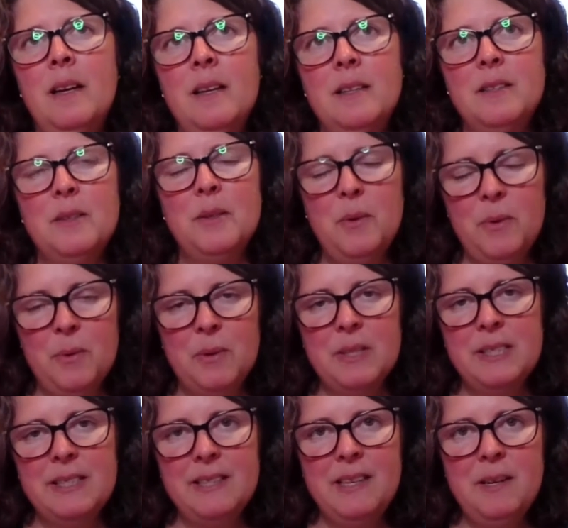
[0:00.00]
So
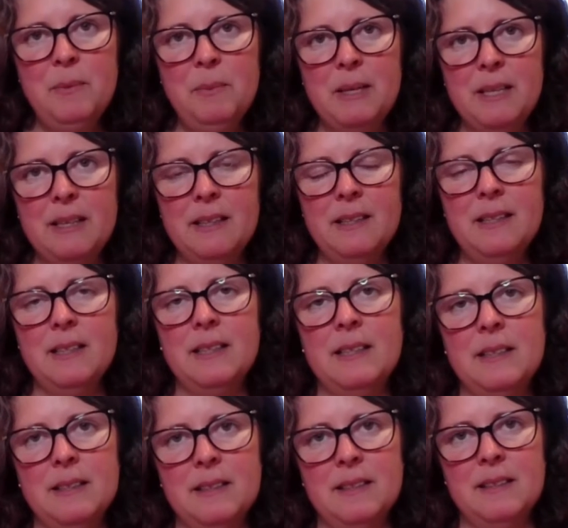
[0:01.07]
seaweed
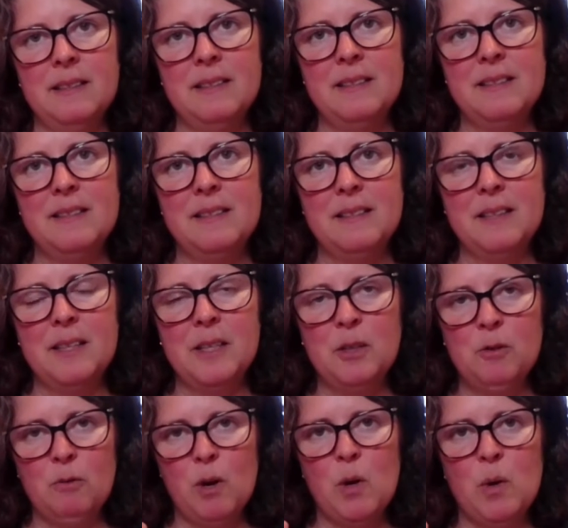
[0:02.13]
it
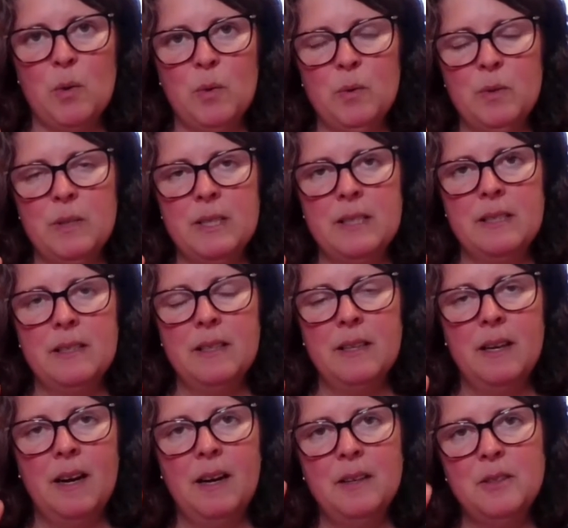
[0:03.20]
grows
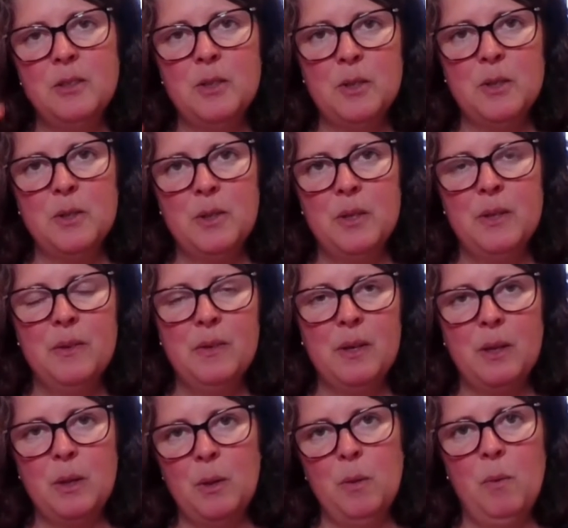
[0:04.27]
under the
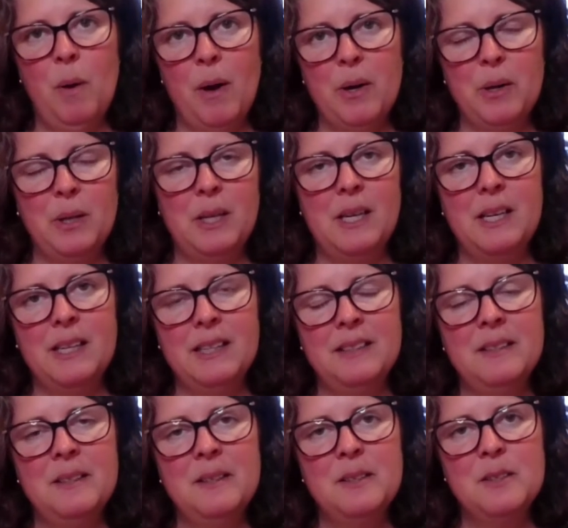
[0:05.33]
low water line.
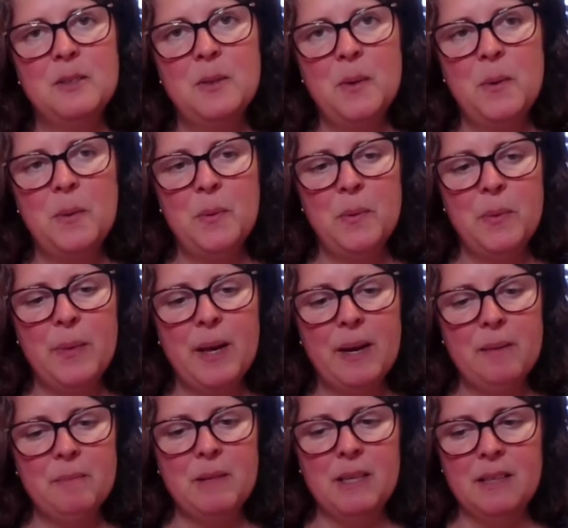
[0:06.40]
So
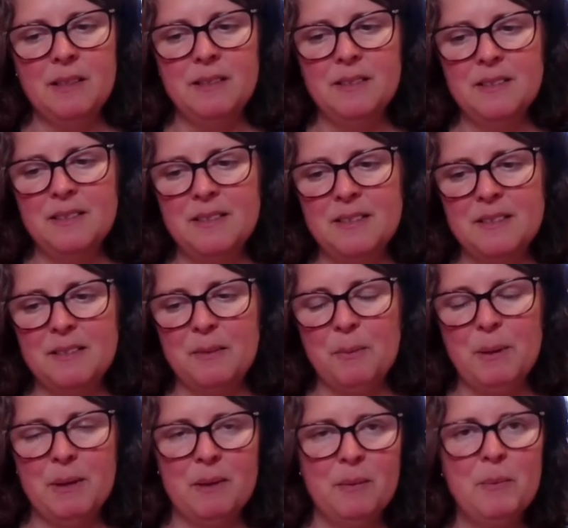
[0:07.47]
that means
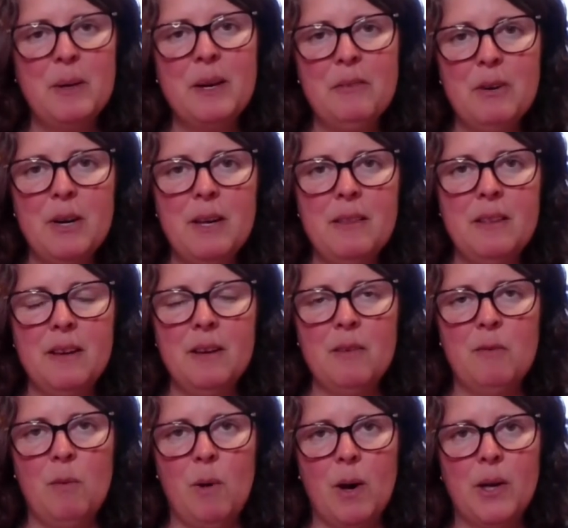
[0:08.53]
whenever I think
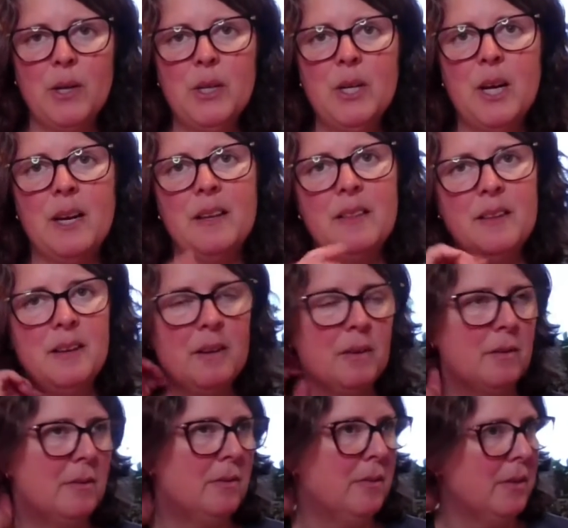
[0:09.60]
of water, I think
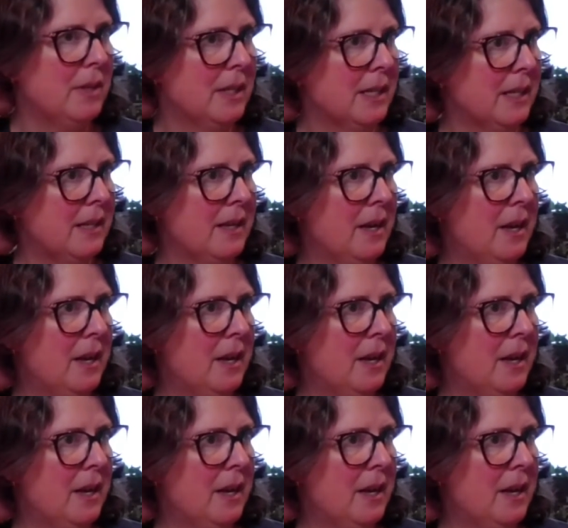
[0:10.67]
of like